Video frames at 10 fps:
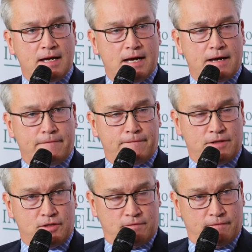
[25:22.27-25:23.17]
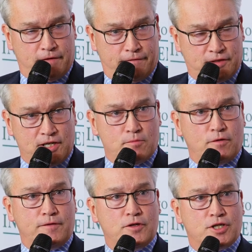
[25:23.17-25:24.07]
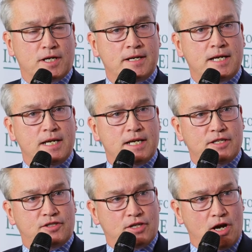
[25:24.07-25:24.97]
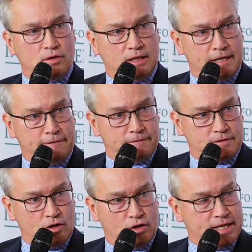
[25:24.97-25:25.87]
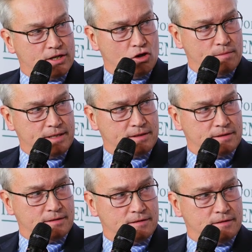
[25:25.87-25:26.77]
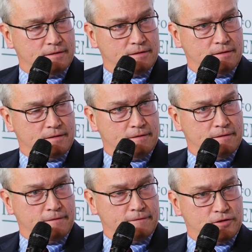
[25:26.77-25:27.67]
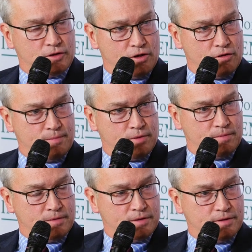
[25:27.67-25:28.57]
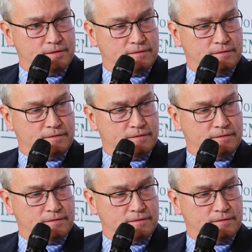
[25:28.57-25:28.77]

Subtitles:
for the foreseeable future is to go left on economics for security purposes